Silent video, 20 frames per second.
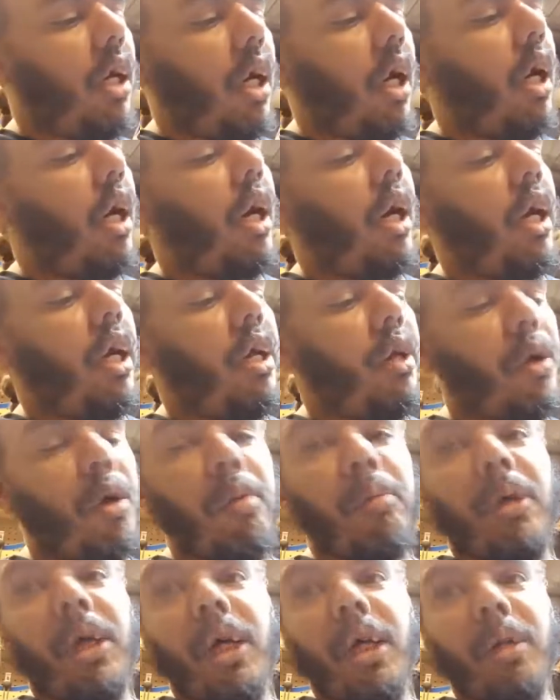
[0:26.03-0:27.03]
I
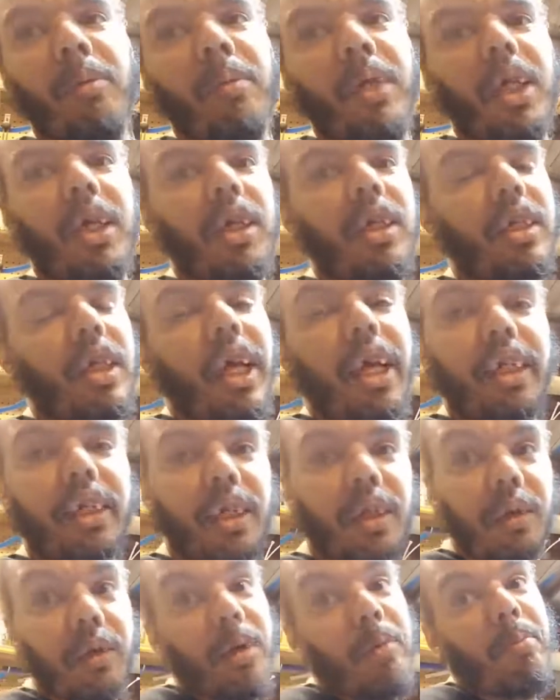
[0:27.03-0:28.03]
don't mind because I
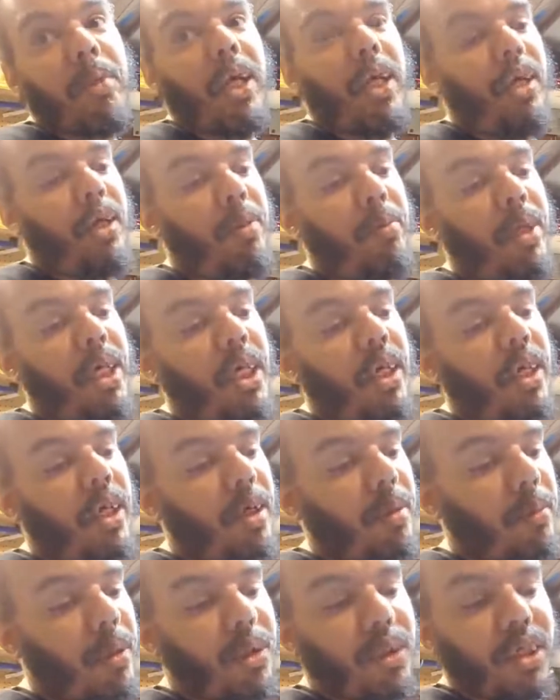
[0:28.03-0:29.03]
actually don't get paid to be
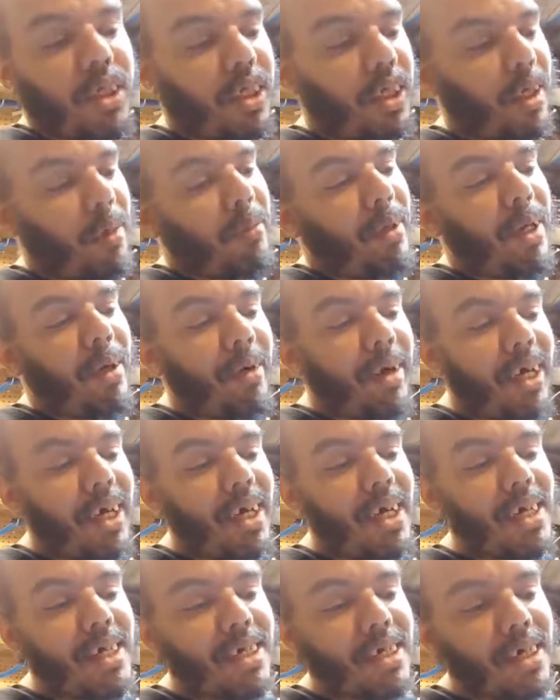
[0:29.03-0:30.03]
here most of the time
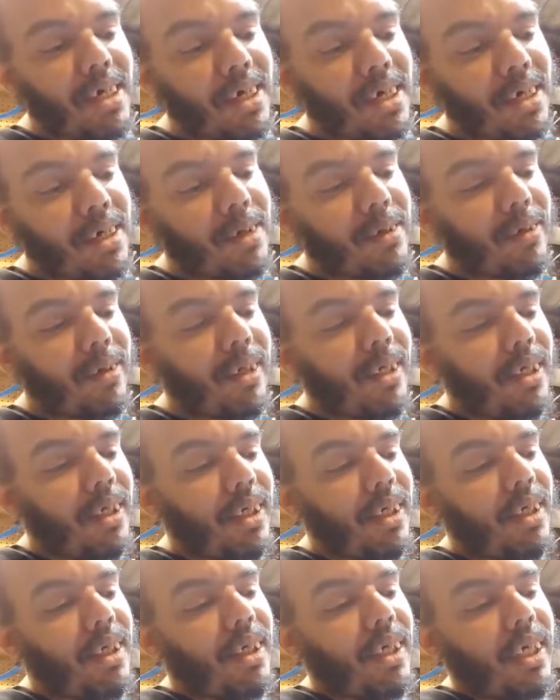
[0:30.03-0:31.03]
anyway, so
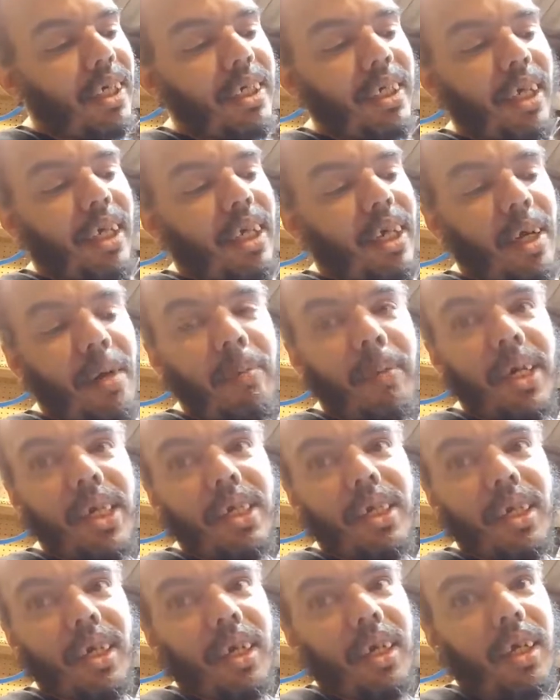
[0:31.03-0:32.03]
it's not like I'm
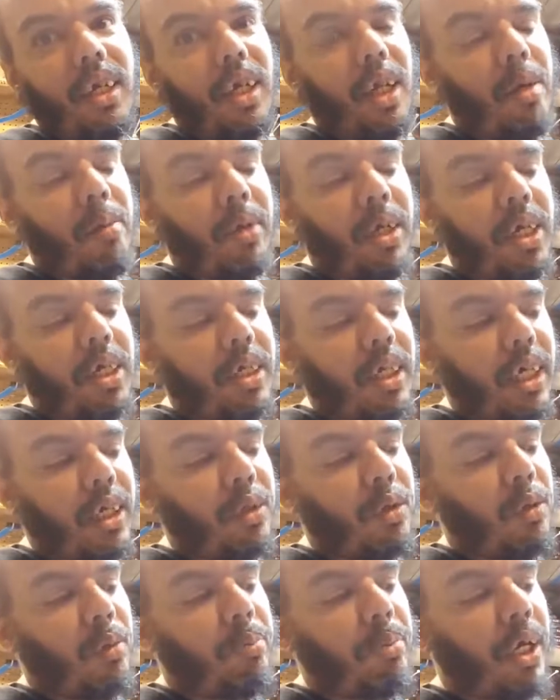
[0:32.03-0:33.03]
wasting anybody's
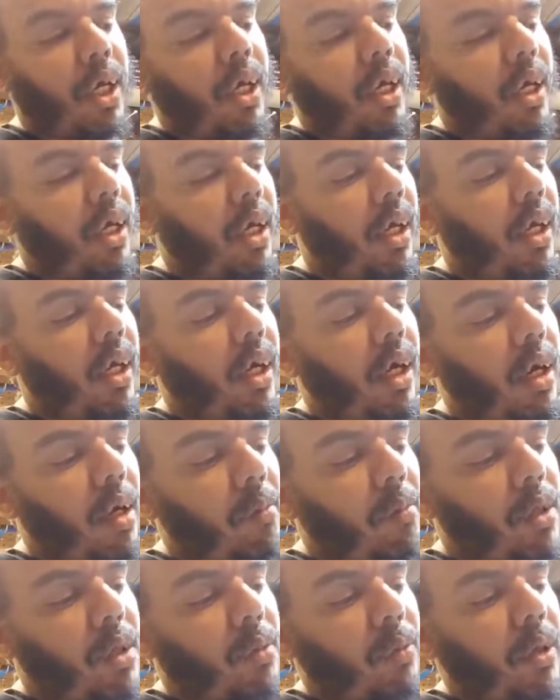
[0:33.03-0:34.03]
actual pay.
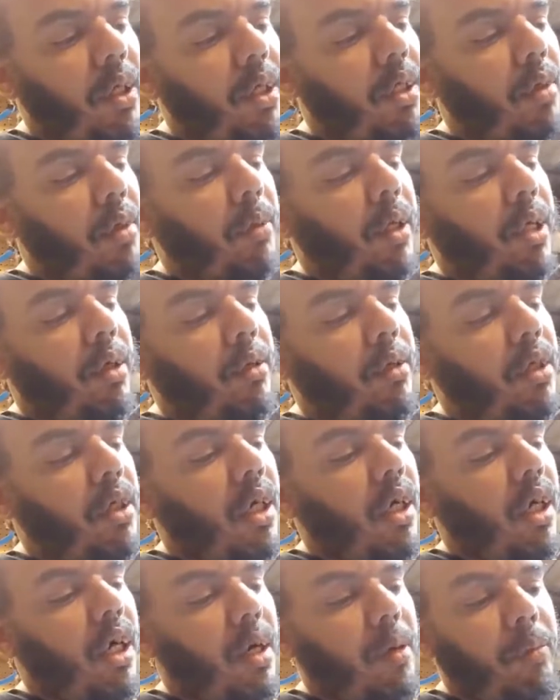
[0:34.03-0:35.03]
I'm just wasting my own
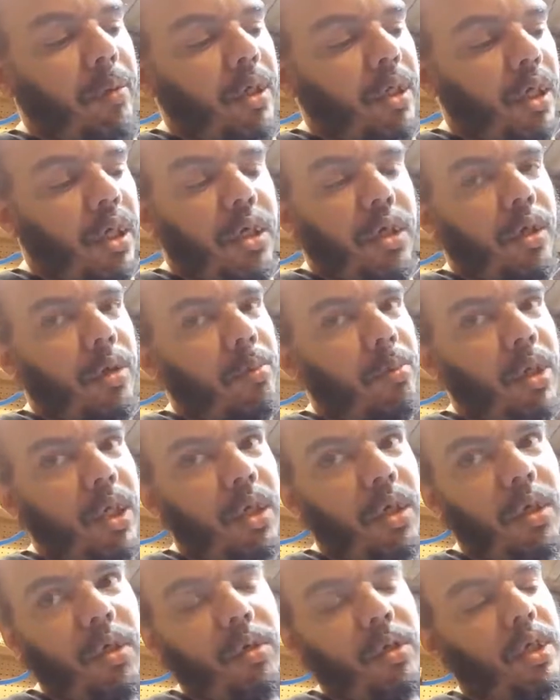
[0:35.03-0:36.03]
time, which I should be
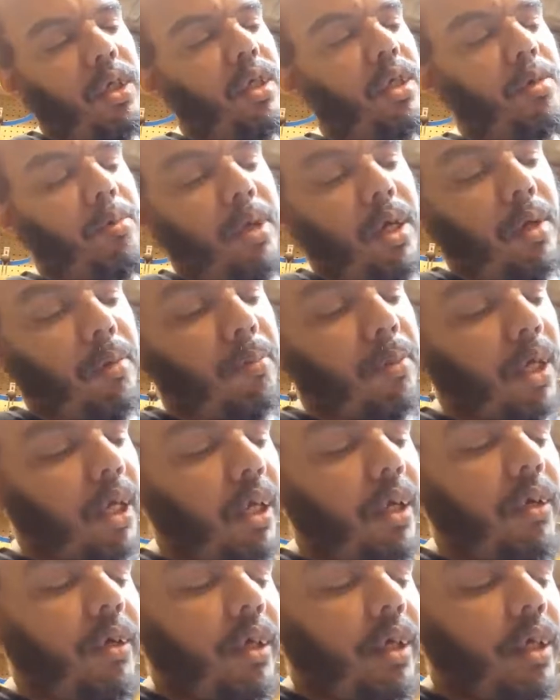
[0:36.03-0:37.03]
using to make money,